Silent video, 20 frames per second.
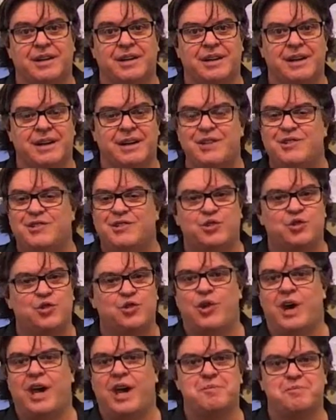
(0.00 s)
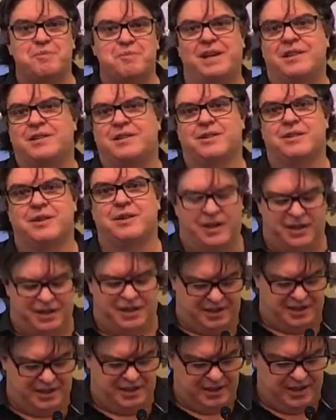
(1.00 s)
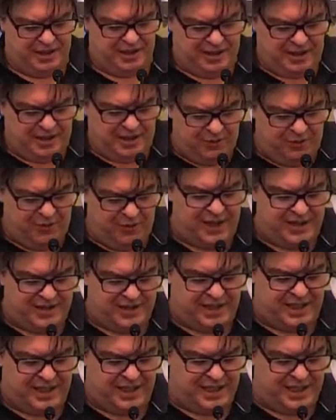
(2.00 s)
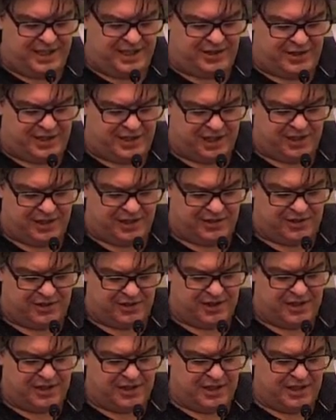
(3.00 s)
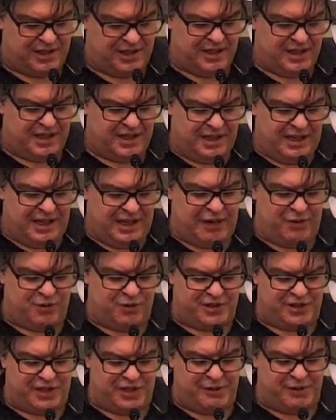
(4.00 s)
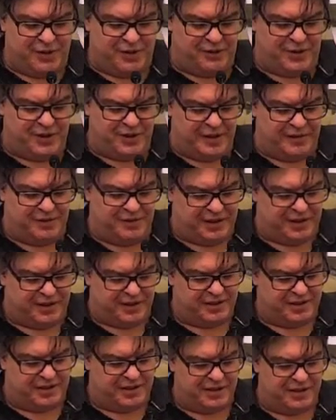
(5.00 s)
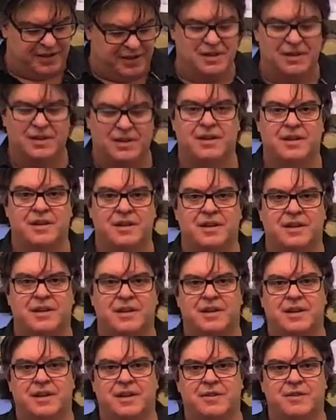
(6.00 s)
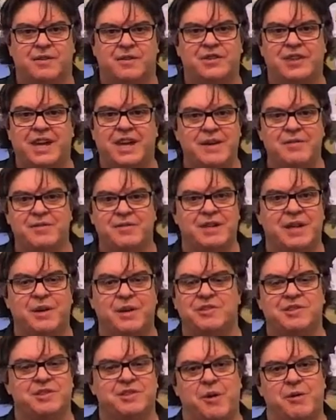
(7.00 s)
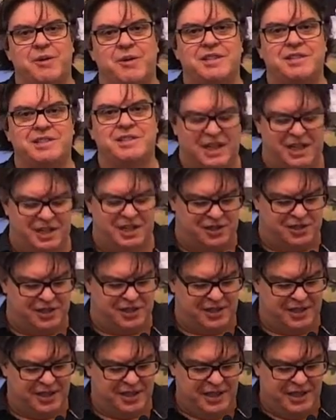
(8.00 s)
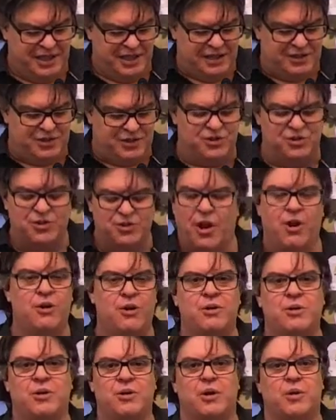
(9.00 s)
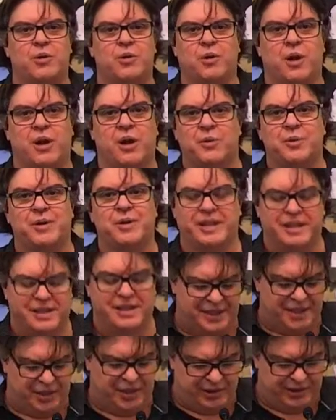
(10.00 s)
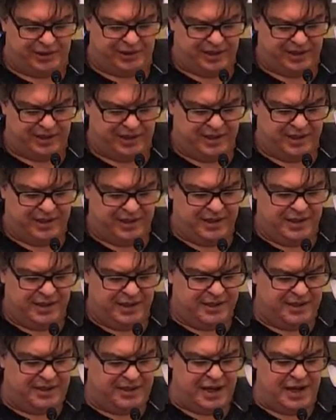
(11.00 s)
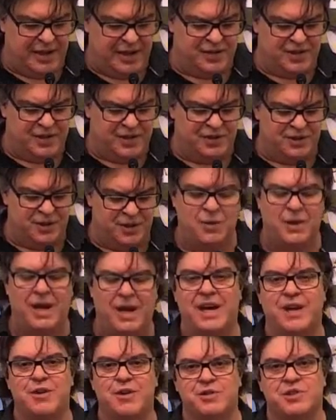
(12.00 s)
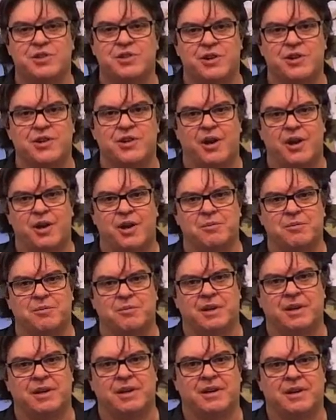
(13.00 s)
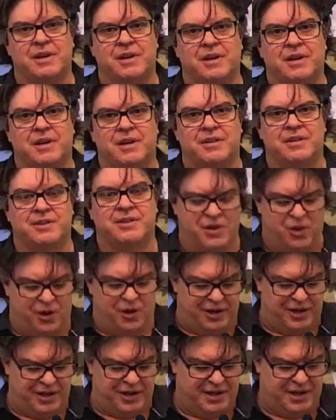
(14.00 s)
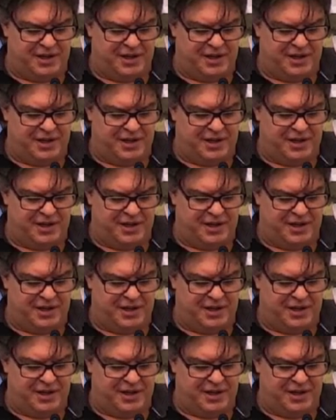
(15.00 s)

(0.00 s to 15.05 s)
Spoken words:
he's straight back to God, confessing his sins and receiving forgiveness. For David, there was no hesitation. There's no wallowing in guilt. David knew how to return home to God